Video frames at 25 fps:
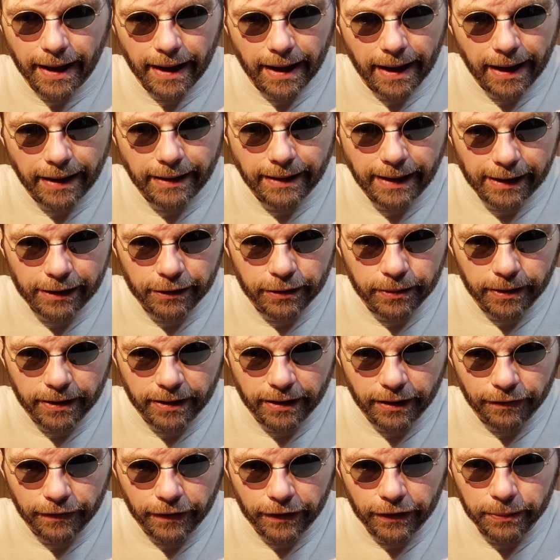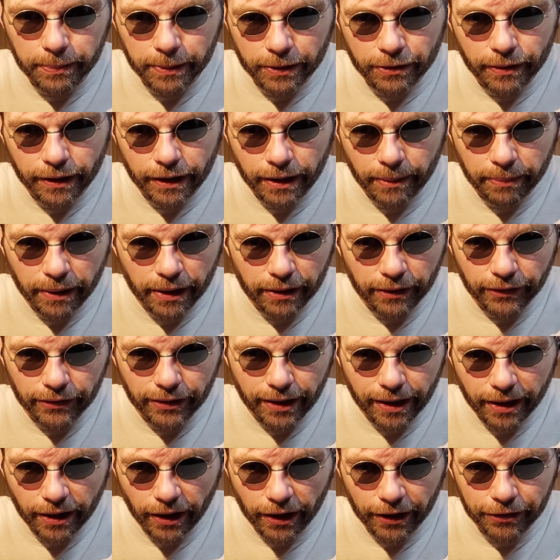And that's the difference between the
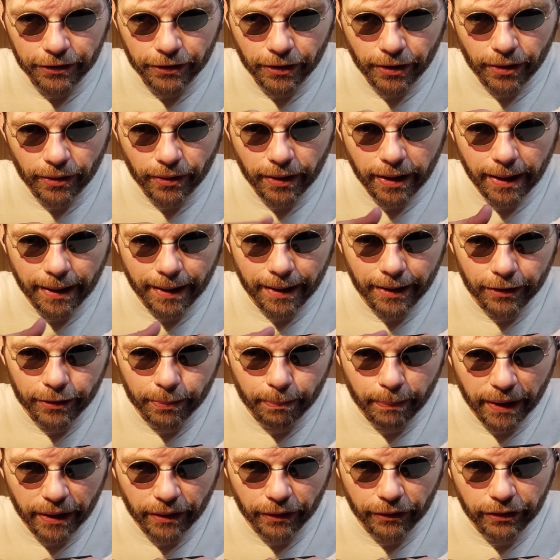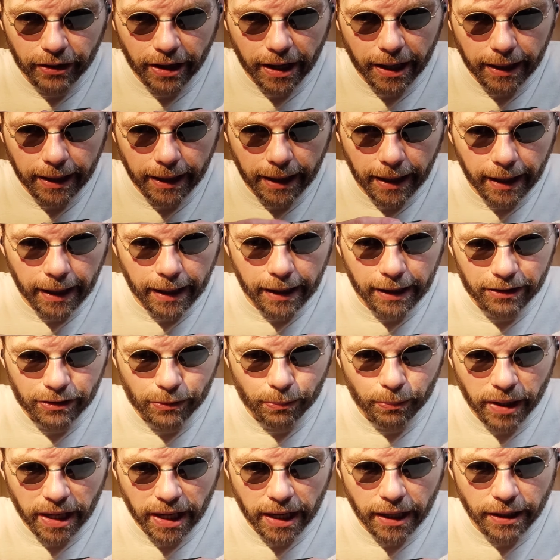Binaltech also is Binaltech is
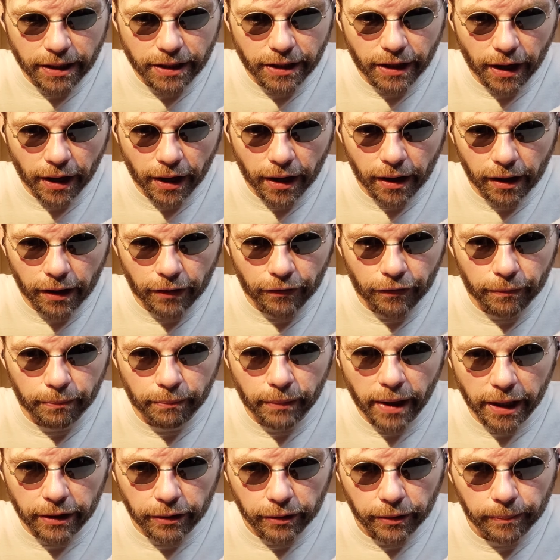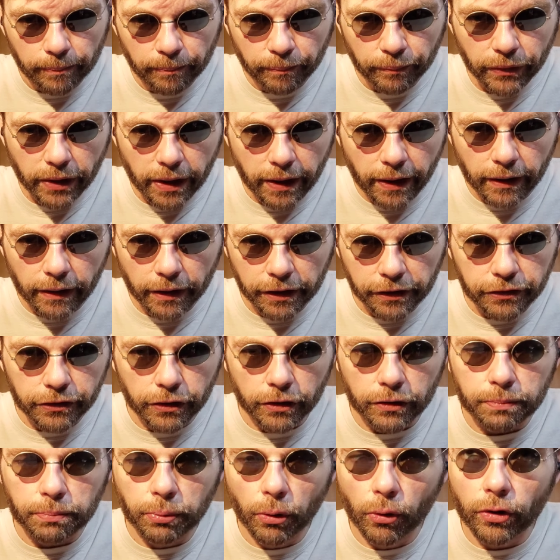made of metal, or at least
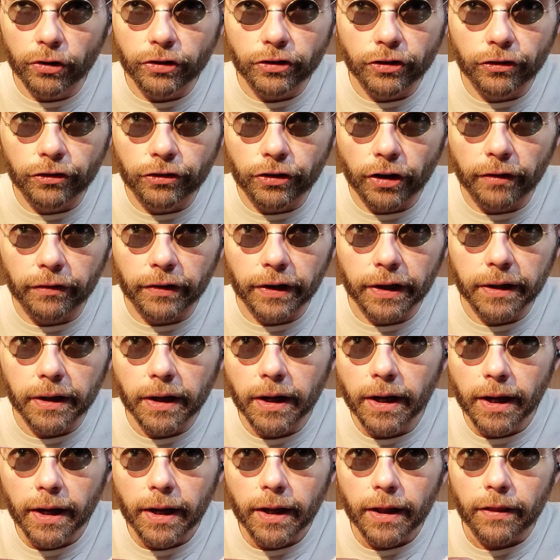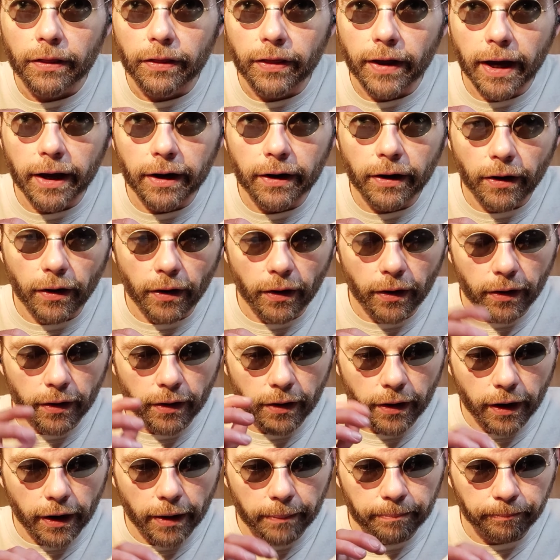there's portions of it that
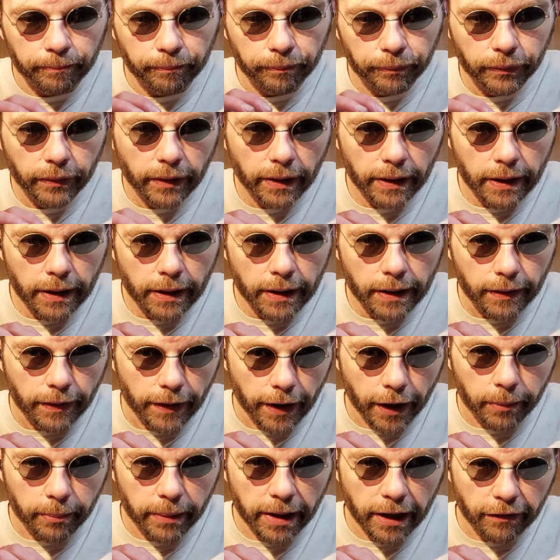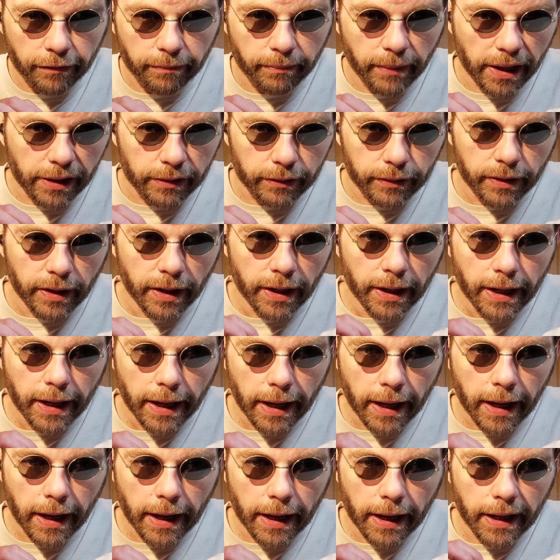are made of metal.
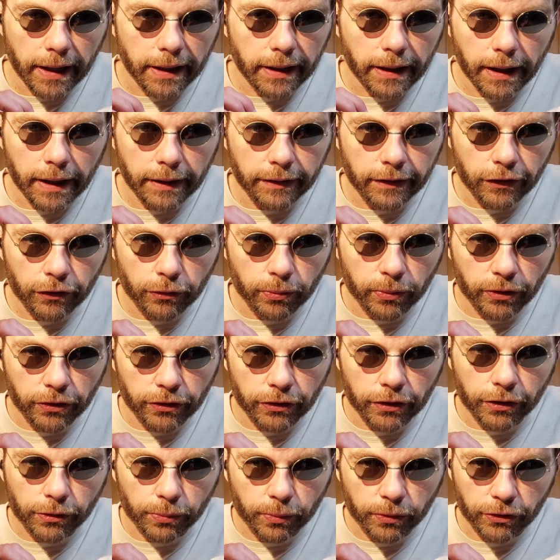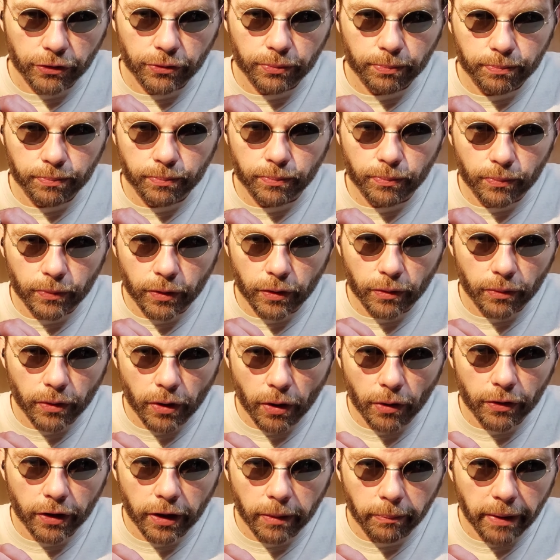And this was
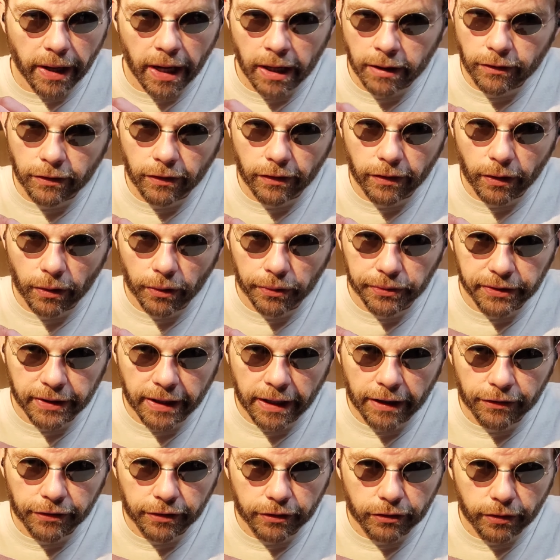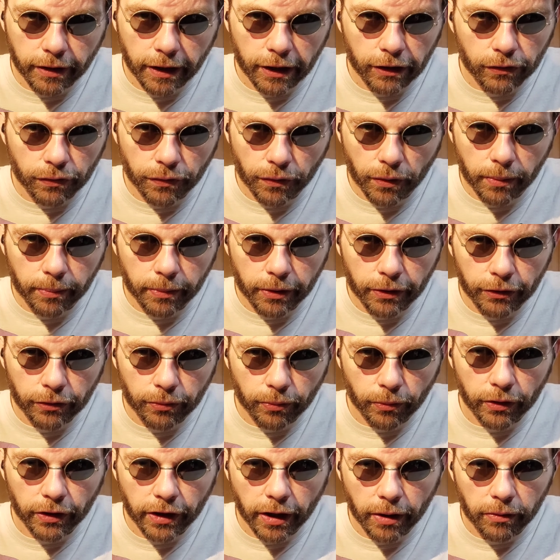honing back to the old days of Transformers
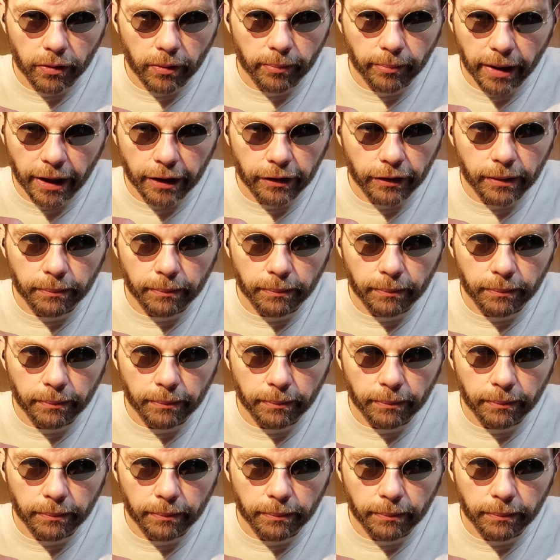where they were metal